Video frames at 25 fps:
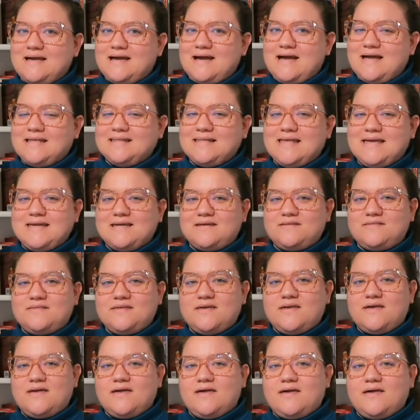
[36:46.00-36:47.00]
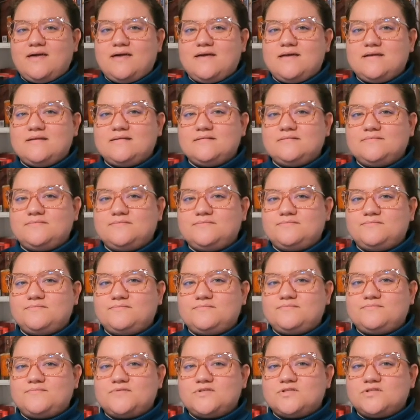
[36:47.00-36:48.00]
like the
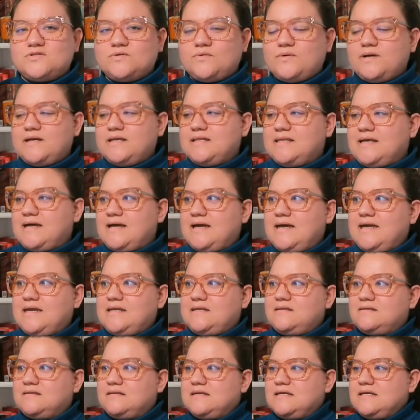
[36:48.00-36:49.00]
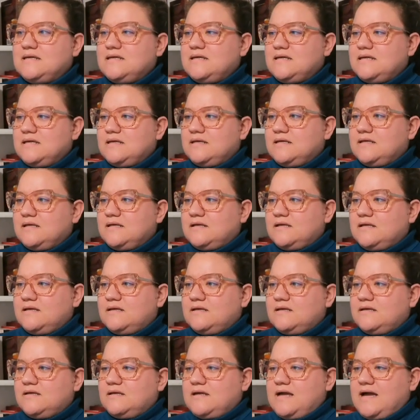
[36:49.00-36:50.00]
storyline.
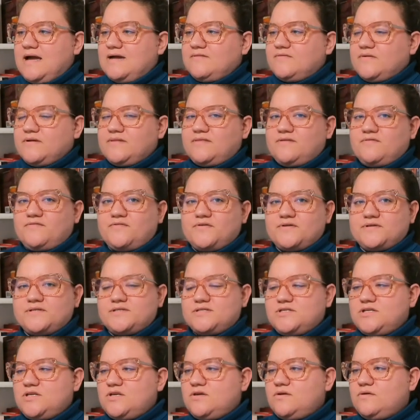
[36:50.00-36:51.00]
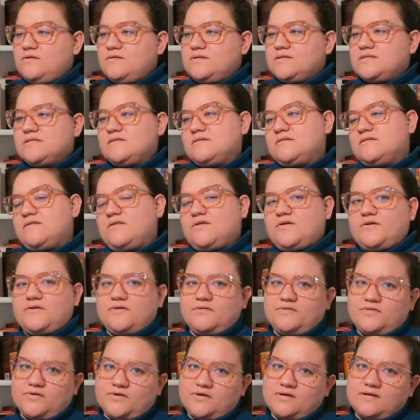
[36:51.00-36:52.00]
I read the first two, this is
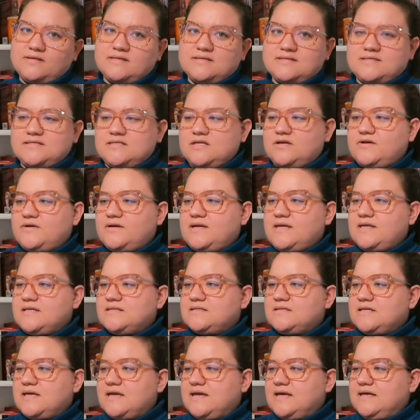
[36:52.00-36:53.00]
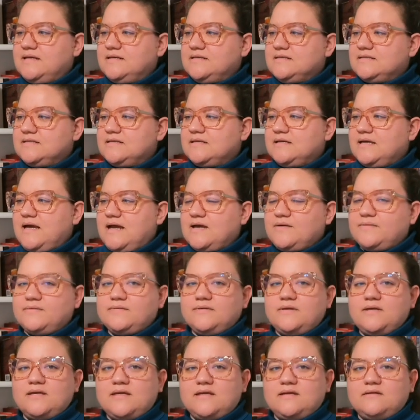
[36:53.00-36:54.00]
the third in the series, and I
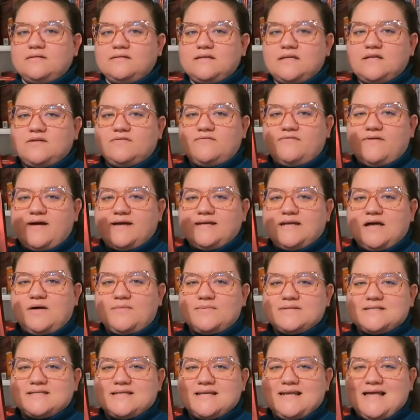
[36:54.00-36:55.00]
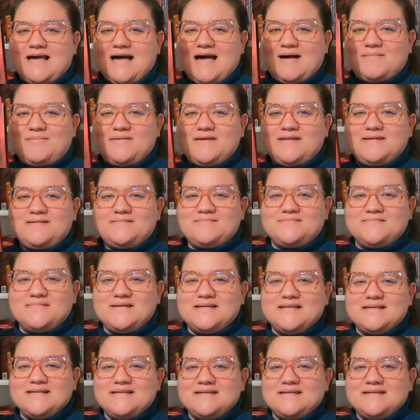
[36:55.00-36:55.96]
really need to find out what's going to happen.